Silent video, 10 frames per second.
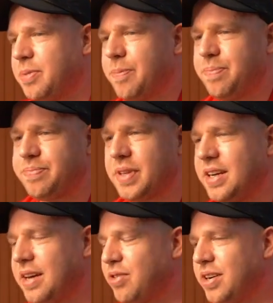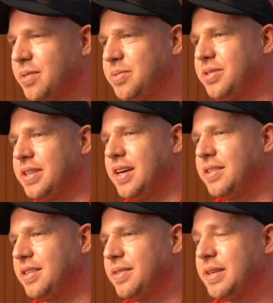but never end up doing the
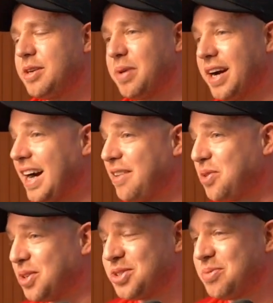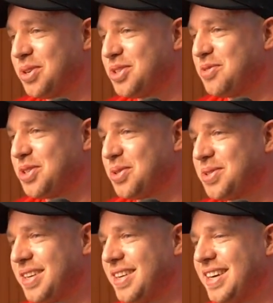Gaiety. But I have watched a bunch of shows
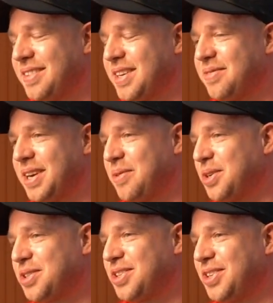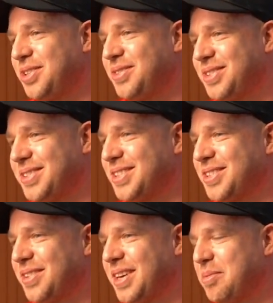there. I've definitely watched you doing a
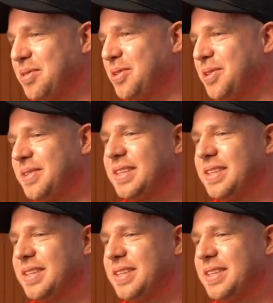show there before.